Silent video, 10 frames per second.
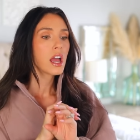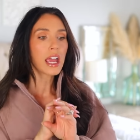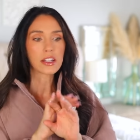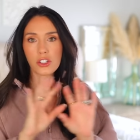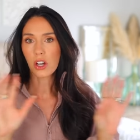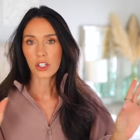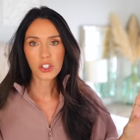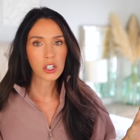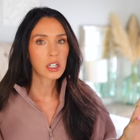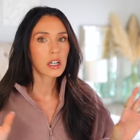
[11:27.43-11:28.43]
It's not
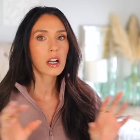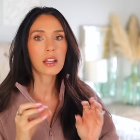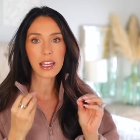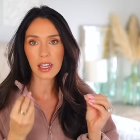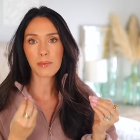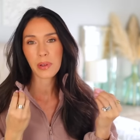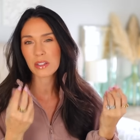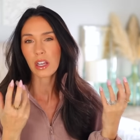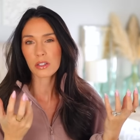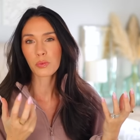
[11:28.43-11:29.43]
sugar, like it, but
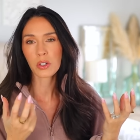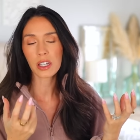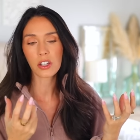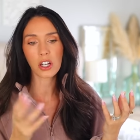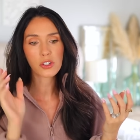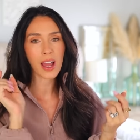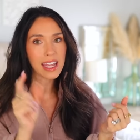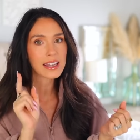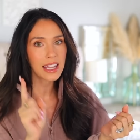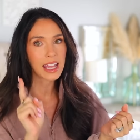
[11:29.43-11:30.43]
it is really good. So I
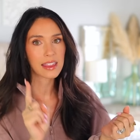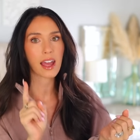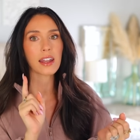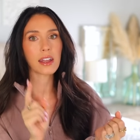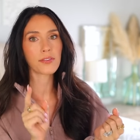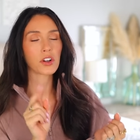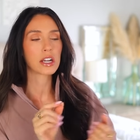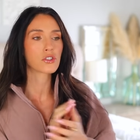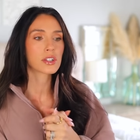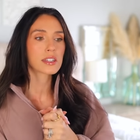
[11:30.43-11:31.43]
can link that if you're
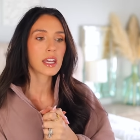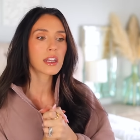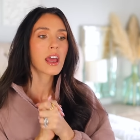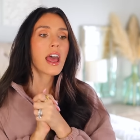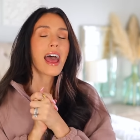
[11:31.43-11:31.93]
interested.